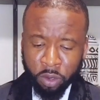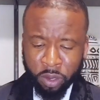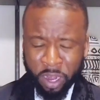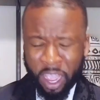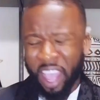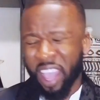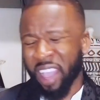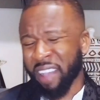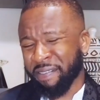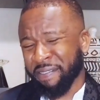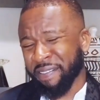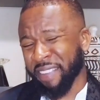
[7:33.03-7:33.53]
I
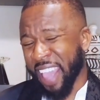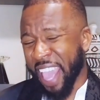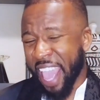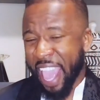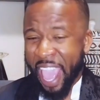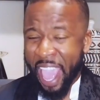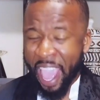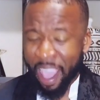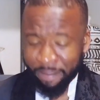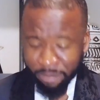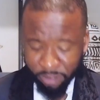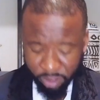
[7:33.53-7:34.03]
have
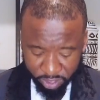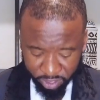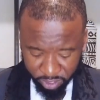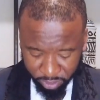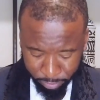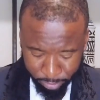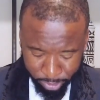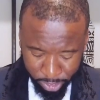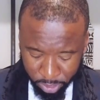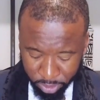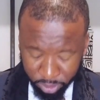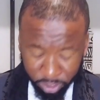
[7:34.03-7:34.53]
ever
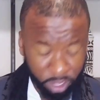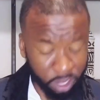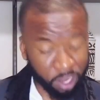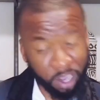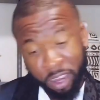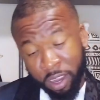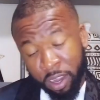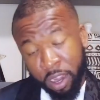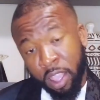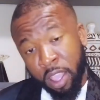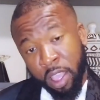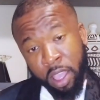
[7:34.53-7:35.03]
smelled. And
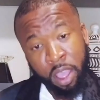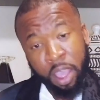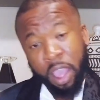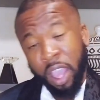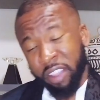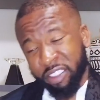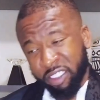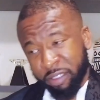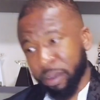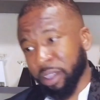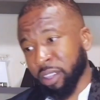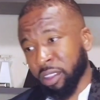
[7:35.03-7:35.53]
I
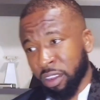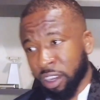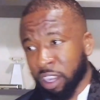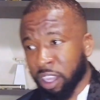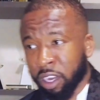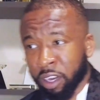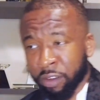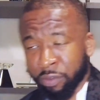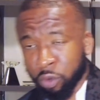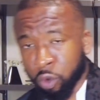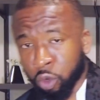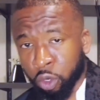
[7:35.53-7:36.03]
smelled a lot
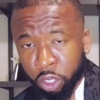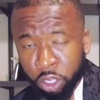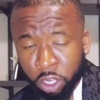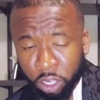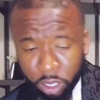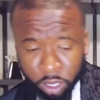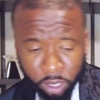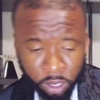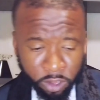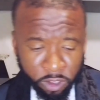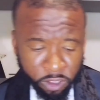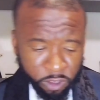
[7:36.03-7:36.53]
of oud
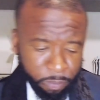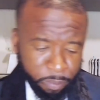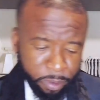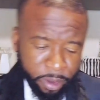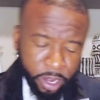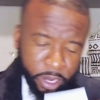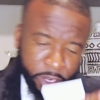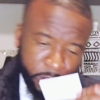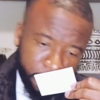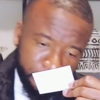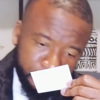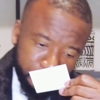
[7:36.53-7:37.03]
colognes,
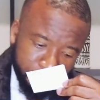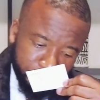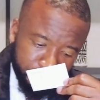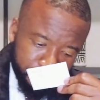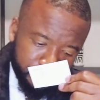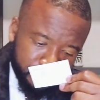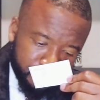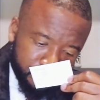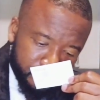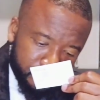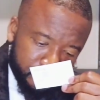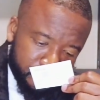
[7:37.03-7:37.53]
but
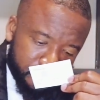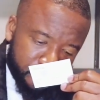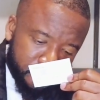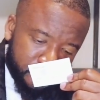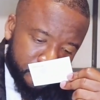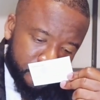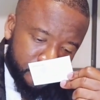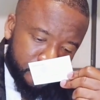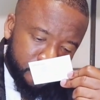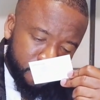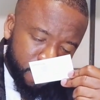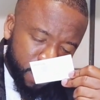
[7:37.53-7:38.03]

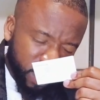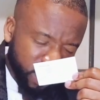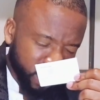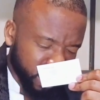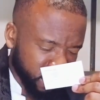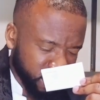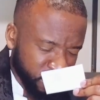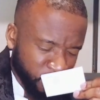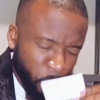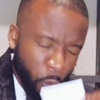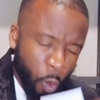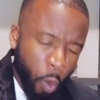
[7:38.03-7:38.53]
this
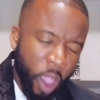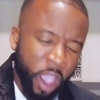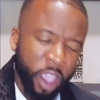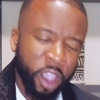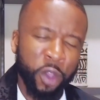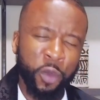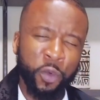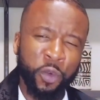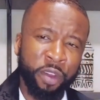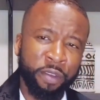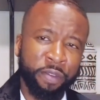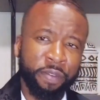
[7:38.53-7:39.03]
is well
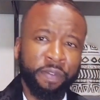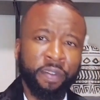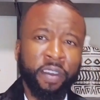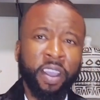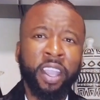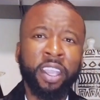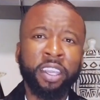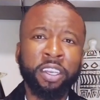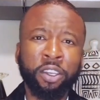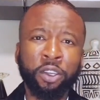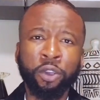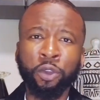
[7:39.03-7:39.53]

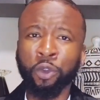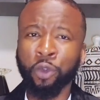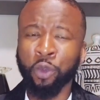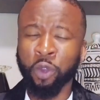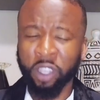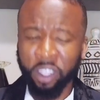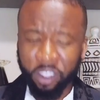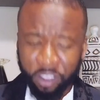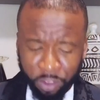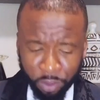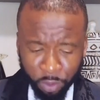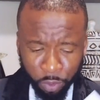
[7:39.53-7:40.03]
refined oud.
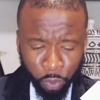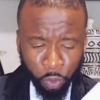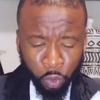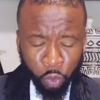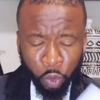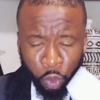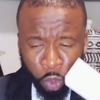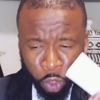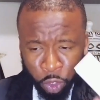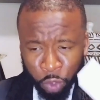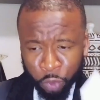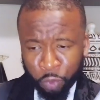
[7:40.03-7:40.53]
This
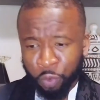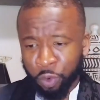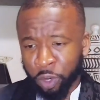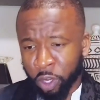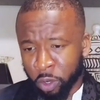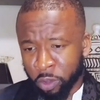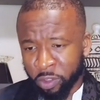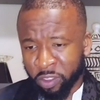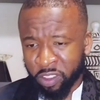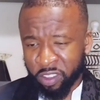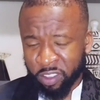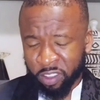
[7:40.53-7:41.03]
wooden rose.
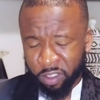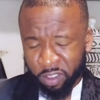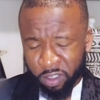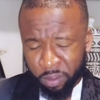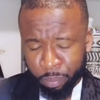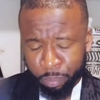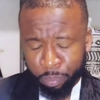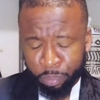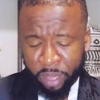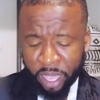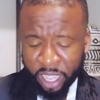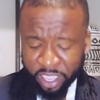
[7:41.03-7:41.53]
This is the
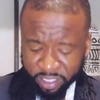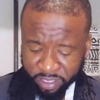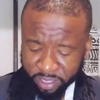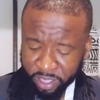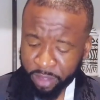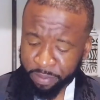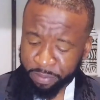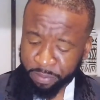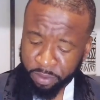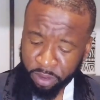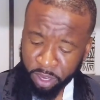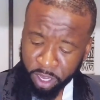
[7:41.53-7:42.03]
best
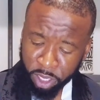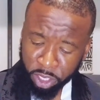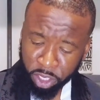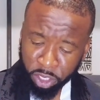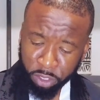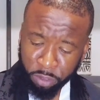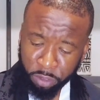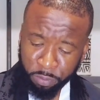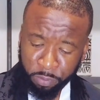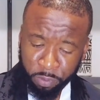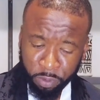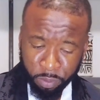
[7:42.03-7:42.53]
definition
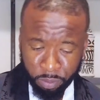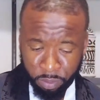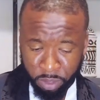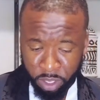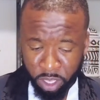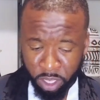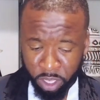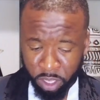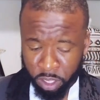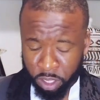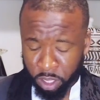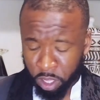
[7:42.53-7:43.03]
for
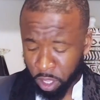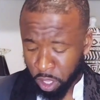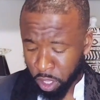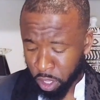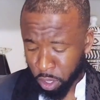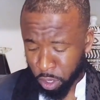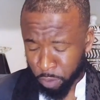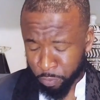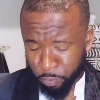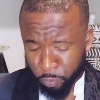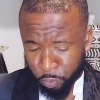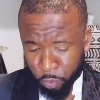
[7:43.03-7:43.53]
me
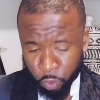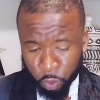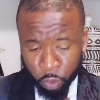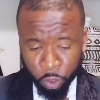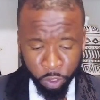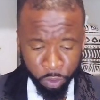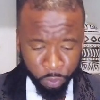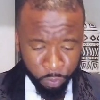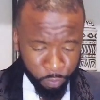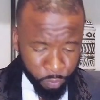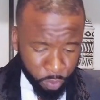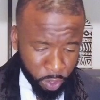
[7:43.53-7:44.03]
of
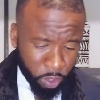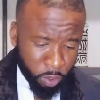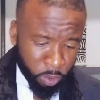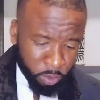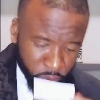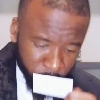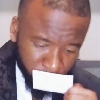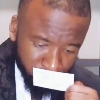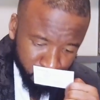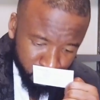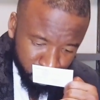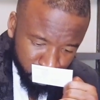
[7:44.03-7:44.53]
wooden rose.
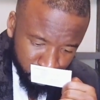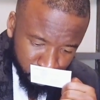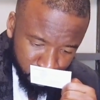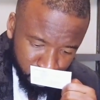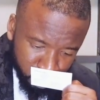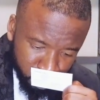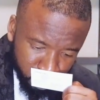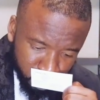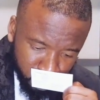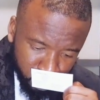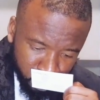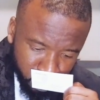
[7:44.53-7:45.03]

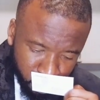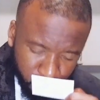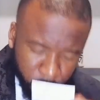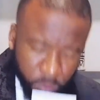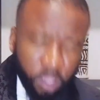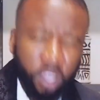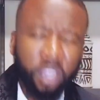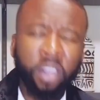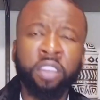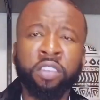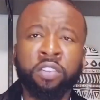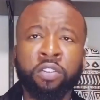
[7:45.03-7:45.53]

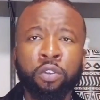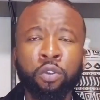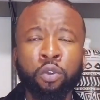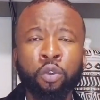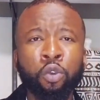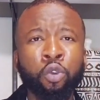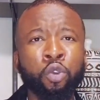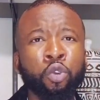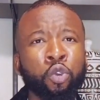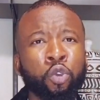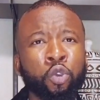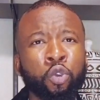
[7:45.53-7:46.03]
It is
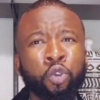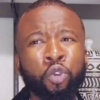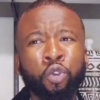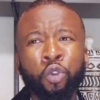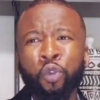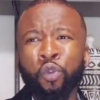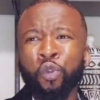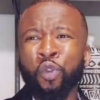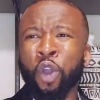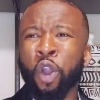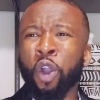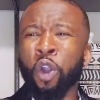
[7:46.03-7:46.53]
oud,
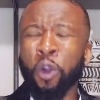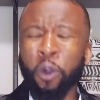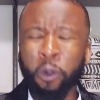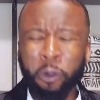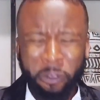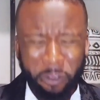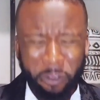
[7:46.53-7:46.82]
rose,